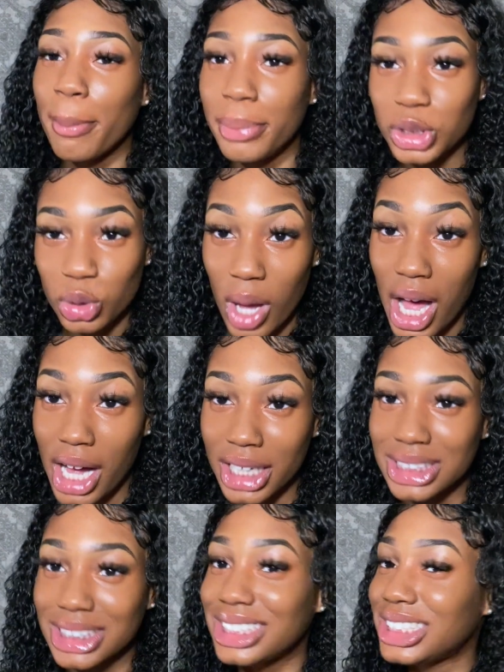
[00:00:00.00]
But you
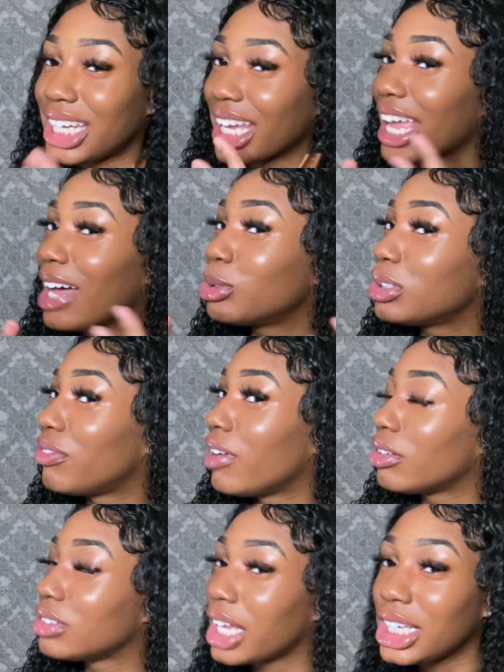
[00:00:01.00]
guys, check out the
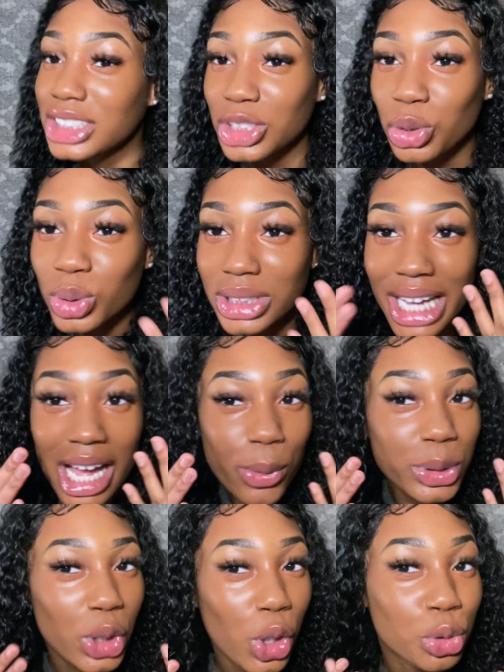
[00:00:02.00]
foundation. You see how
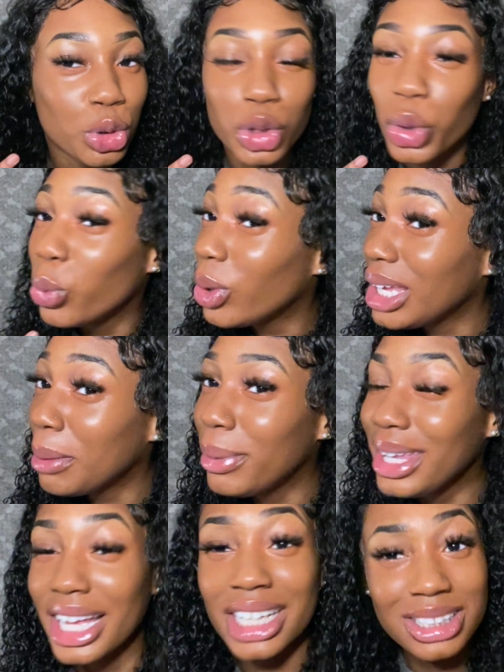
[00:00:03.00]
it's all dewy
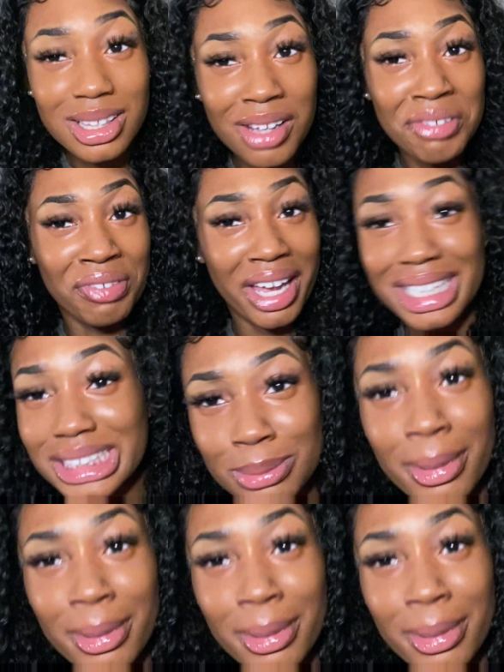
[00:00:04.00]
because of the face